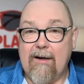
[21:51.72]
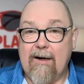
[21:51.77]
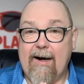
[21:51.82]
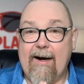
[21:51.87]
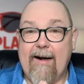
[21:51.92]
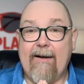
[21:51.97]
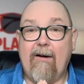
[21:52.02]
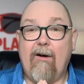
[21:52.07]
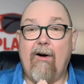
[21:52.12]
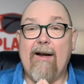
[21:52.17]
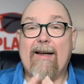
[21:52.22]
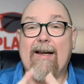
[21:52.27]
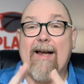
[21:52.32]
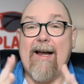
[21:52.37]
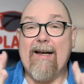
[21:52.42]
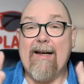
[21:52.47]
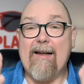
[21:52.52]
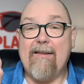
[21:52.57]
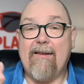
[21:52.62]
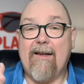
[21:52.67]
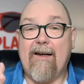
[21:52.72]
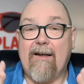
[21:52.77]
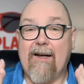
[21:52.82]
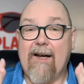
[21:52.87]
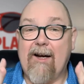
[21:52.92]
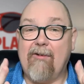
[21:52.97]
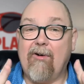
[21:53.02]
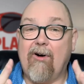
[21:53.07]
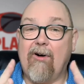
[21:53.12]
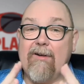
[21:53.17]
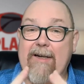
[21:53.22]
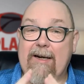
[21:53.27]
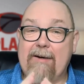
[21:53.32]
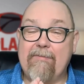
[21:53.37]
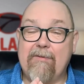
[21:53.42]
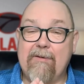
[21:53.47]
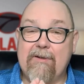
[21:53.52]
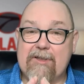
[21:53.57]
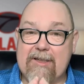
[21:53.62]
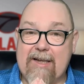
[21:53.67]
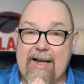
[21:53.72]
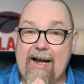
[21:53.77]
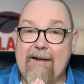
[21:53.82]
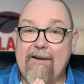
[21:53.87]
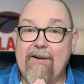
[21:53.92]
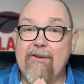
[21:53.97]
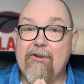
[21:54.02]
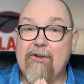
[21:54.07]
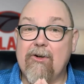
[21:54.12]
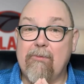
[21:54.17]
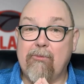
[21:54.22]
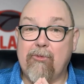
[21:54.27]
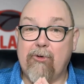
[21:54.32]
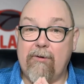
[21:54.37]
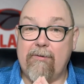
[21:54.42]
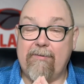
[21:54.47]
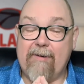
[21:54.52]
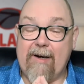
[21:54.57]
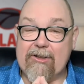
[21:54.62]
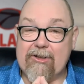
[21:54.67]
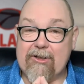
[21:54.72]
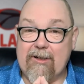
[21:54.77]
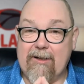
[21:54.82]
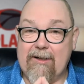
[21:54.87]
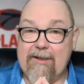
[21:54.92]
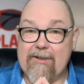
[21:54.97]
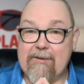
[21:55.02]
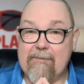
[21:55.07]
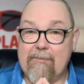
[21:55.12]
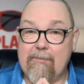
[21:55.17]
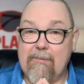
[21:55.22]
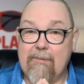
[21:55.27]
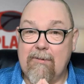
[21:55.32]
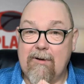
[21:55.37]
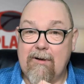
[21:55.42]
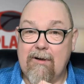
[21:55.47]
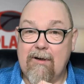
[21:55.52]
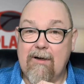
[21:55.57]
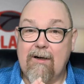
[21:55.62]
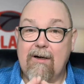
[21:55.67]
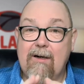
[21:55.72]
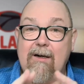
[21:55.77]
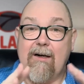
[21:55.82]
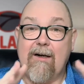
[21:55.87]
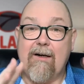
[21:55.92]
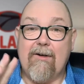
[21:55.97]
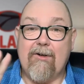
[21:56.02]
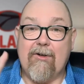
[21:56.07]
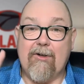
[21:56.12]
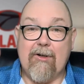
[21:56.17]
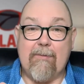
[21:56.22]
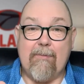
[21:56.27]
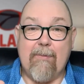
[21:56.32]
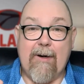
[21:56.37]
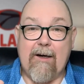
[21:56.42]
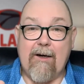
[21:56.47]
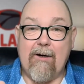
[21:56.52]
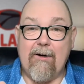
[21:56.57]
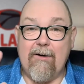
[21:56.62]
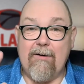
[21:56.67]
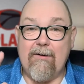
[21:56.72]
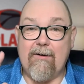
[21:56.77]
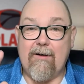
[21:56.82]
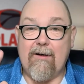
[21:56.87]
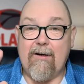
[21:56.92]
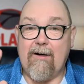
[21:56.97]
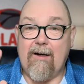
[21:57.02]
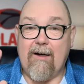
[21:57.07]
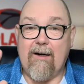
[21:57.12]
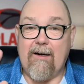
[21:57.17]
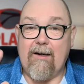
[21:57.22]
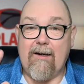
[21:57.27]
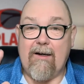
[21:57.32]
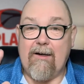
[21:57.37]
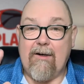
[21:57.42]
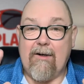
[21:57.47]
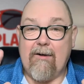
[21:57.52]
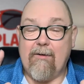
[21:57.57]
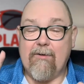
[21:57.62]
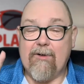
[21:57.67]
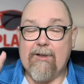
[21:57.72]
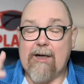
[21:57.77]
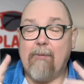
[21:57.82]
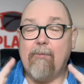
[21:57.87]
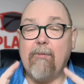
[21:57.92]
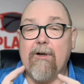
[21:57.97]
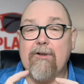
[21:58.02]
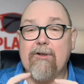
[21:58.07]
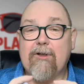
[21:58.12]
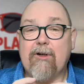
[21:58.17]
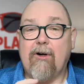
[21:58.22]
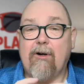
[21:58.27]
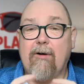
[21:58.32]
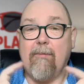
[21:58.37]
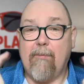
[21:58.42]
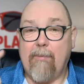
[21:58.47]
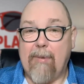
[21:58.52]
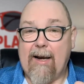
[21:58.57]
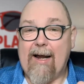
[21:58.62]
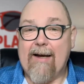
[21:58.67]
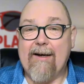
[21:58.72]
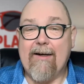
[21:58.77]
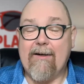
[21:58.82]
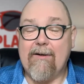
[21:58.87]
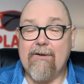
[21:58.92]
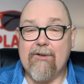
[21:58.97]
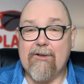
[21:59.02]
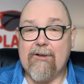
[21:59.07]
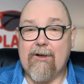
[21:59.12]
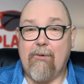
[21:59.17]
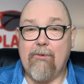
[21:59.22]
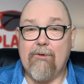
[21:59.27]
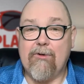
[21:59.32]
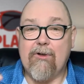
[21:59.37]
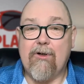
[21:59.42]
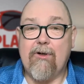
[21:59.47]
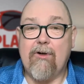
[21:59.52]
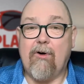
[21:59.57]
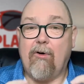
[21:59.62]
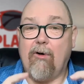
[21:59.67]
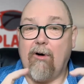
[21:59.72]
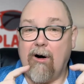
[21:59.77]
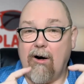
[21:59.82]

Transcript: And like anything, there are different standards of professionalism. Just because, someone's got planning consultant or